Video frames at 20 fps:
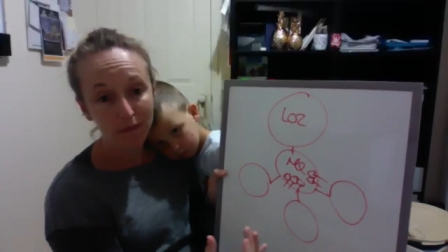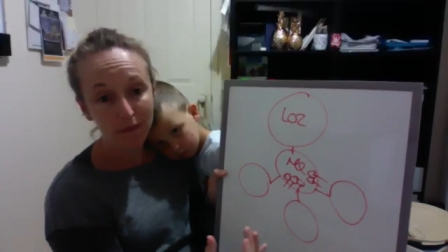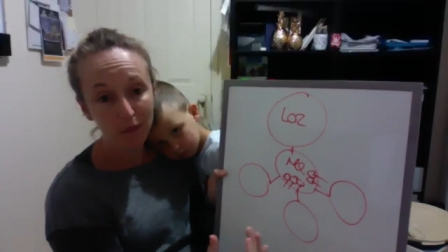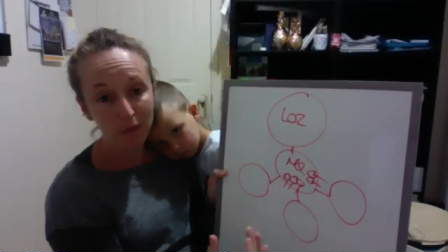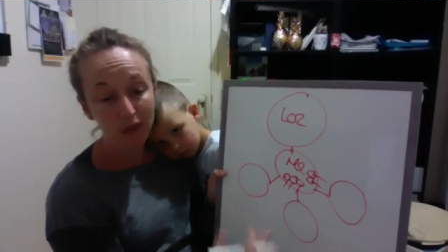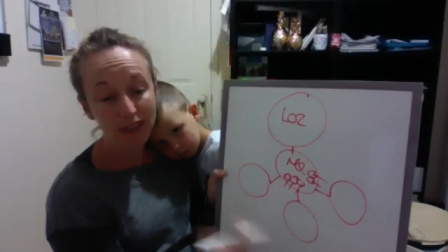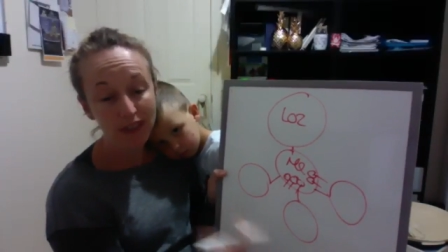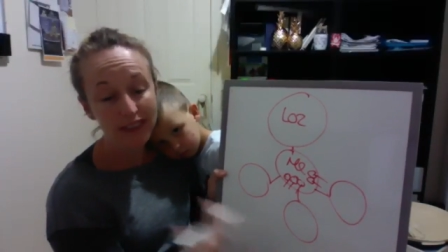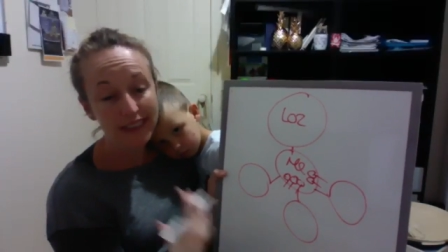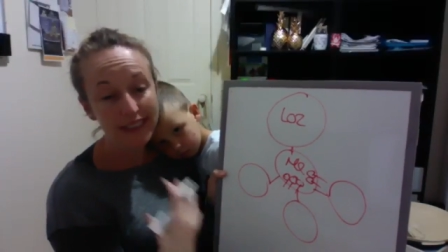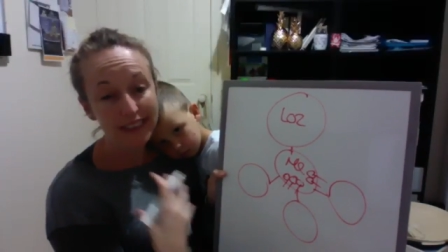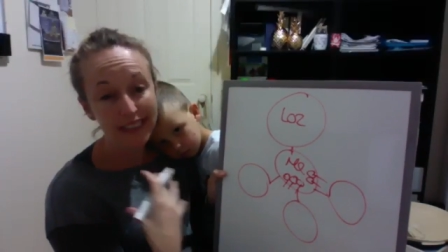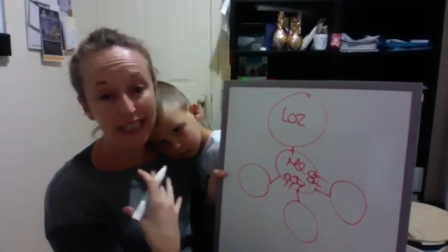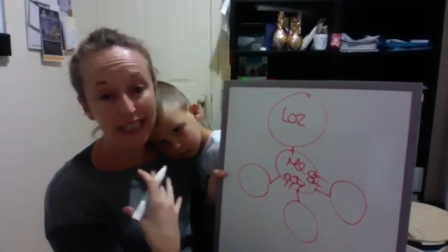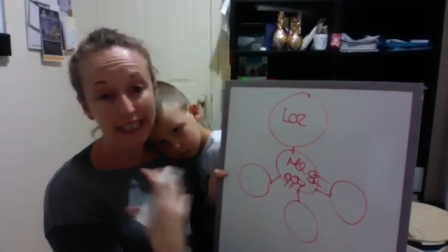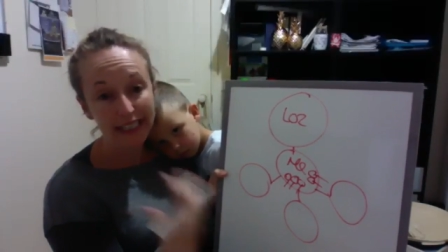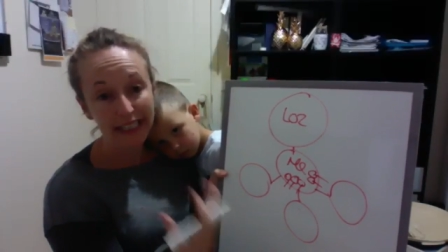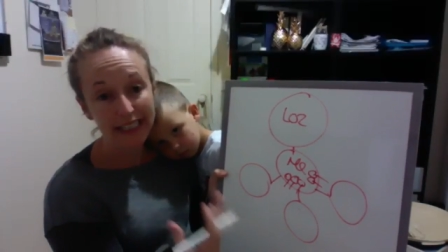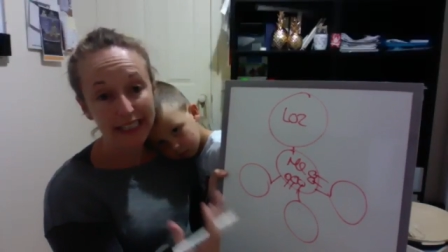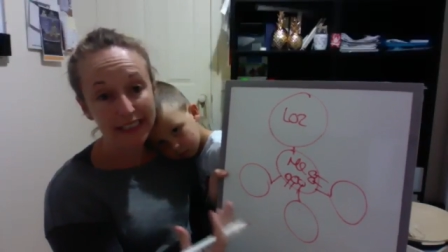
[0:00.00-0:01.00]
wanted to say
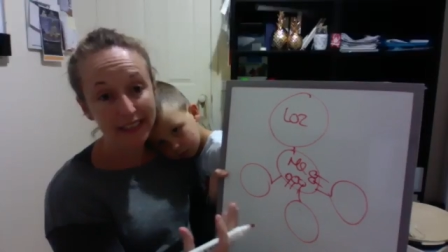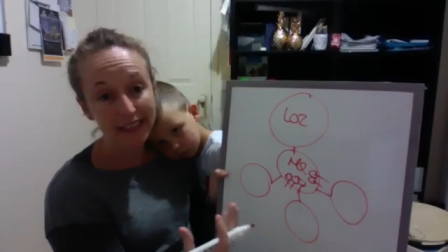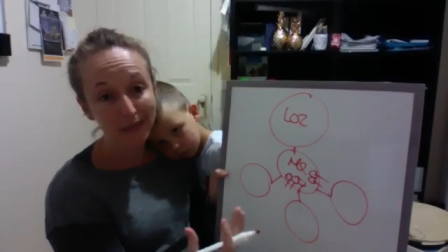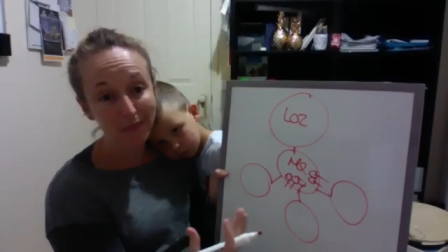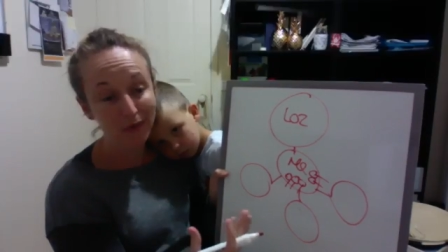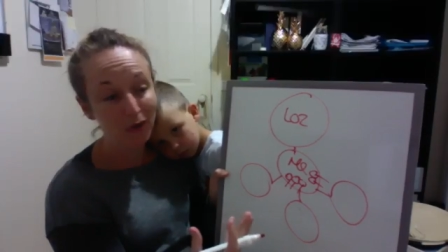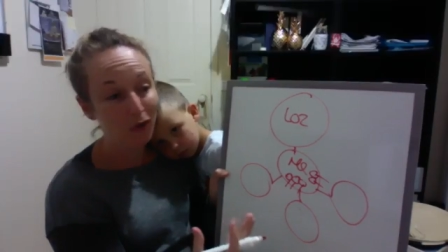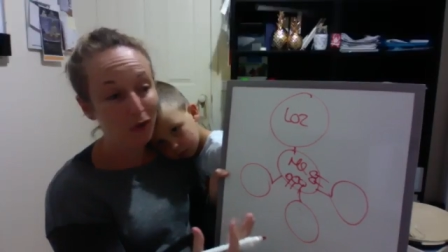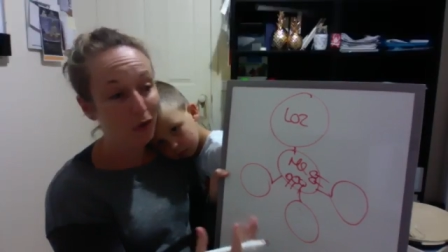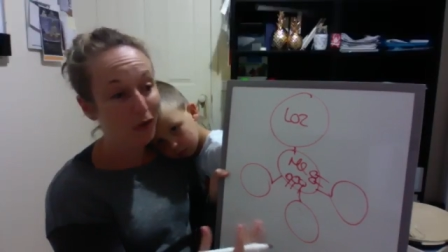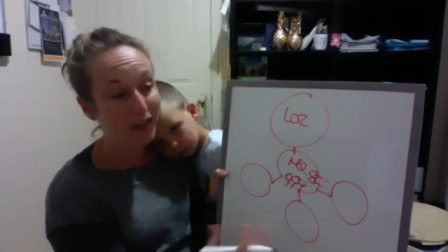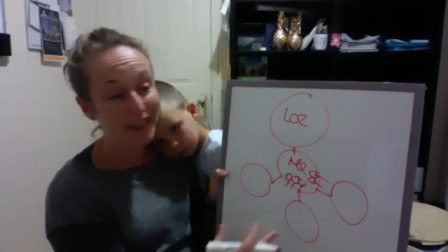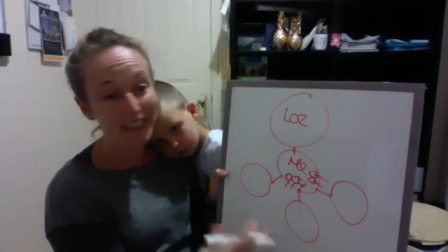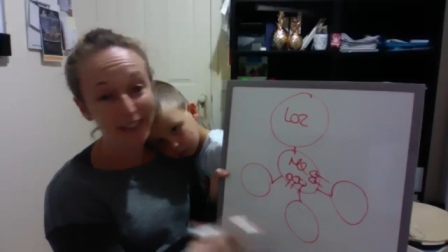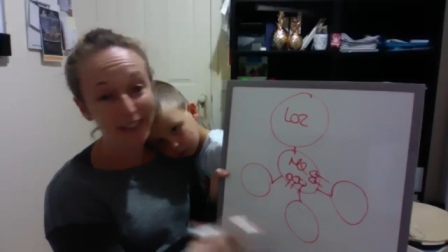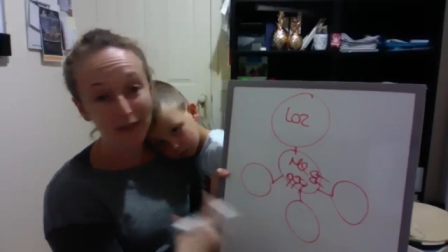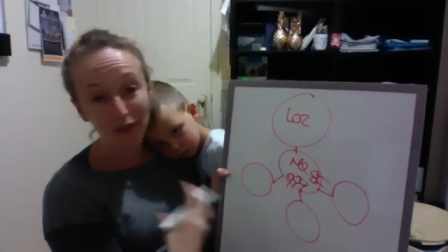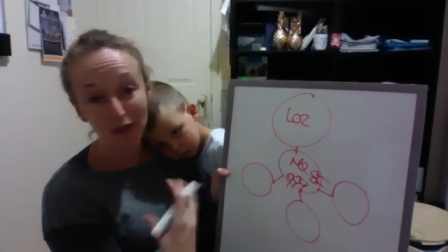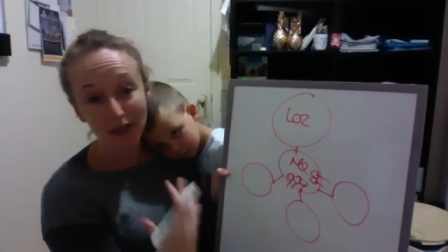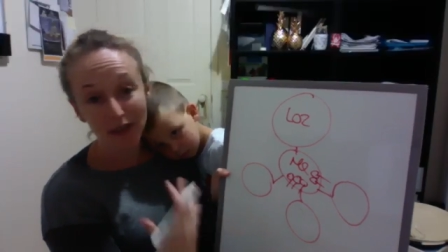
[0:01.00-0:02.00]
yes to more, wanted to
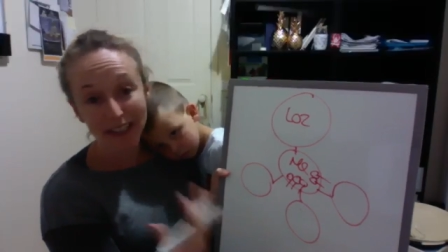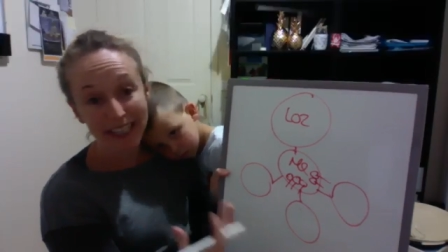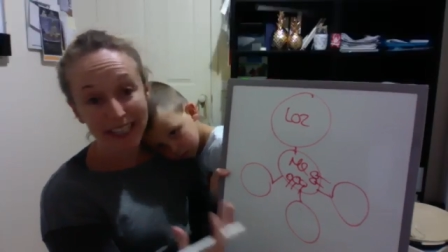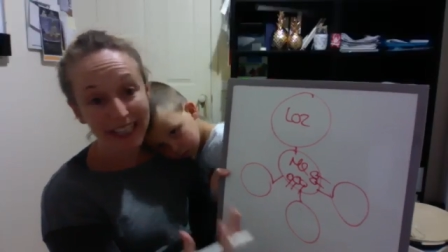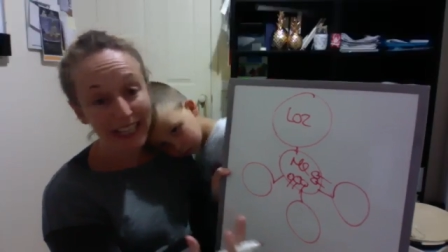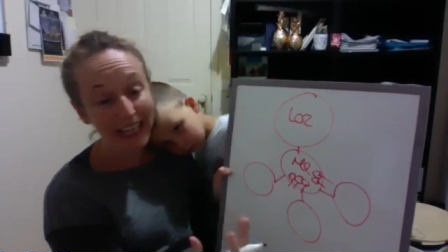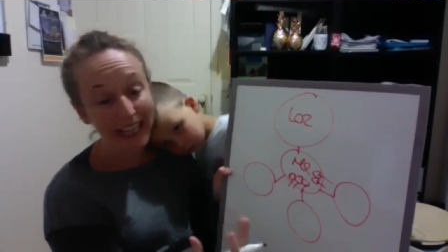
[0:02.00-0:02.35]
have a regular